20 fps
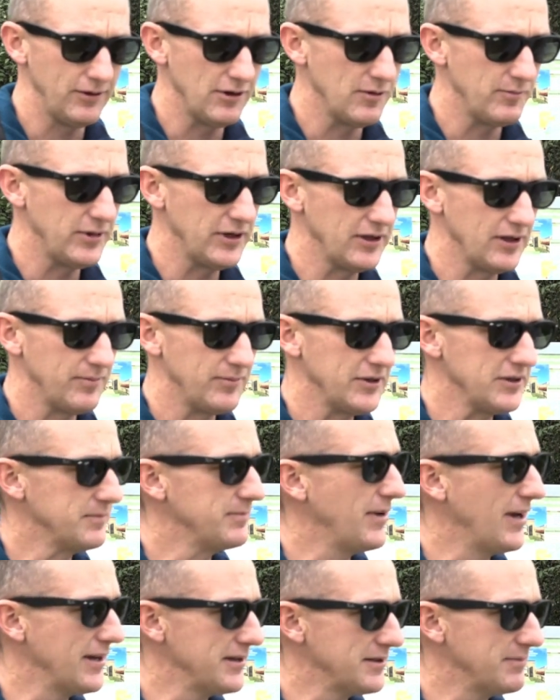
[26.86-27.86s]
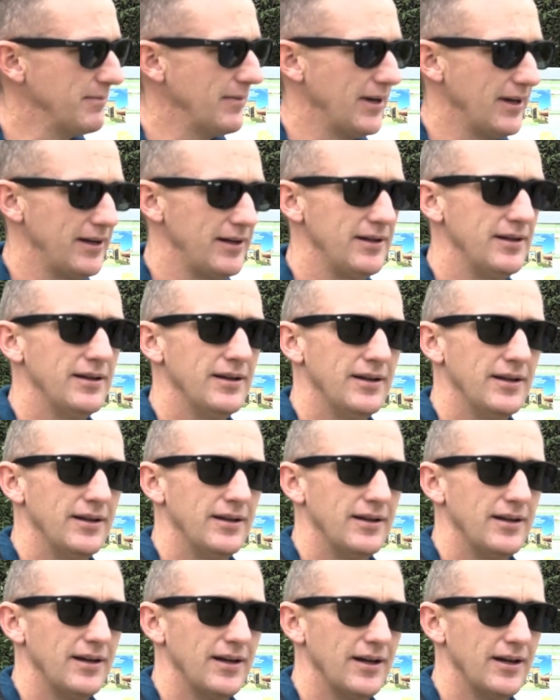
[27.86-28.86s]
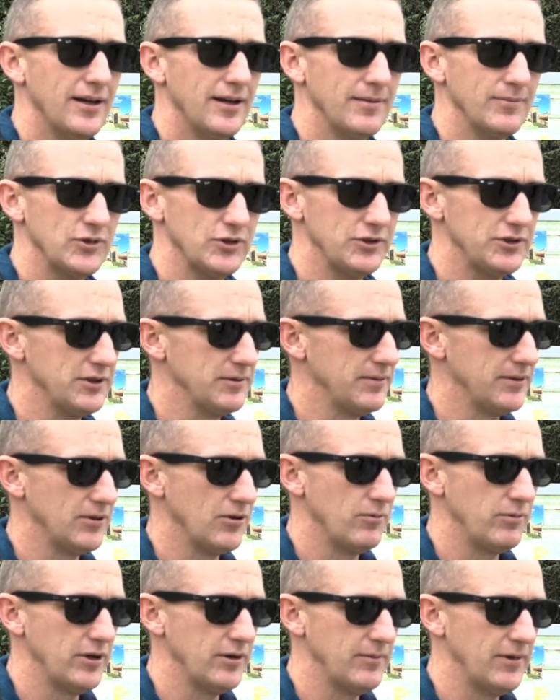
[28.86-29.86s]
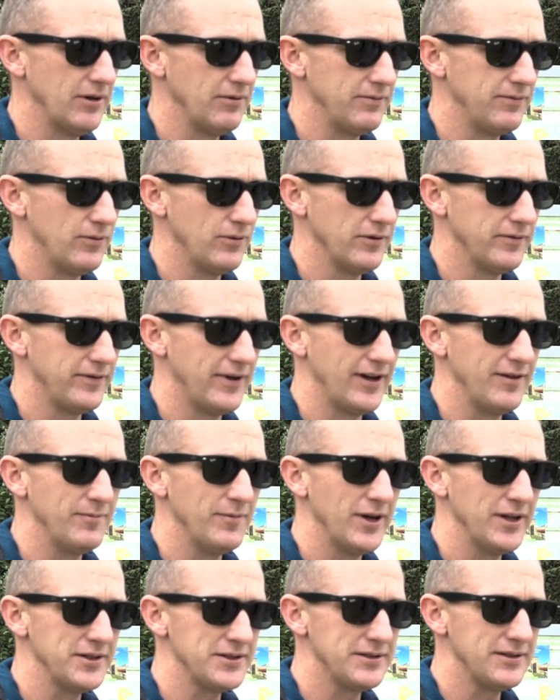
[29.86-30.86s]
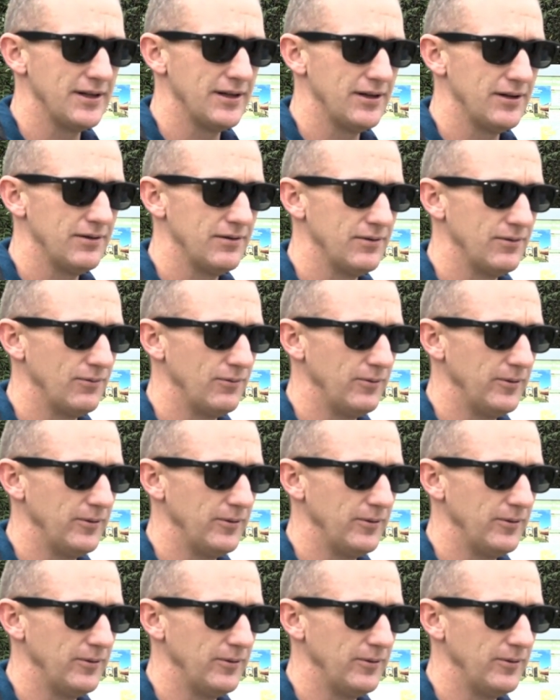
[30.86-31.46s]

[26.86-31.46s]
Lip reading: We opened up this past May. So it's just been open about 4 or 5 months now.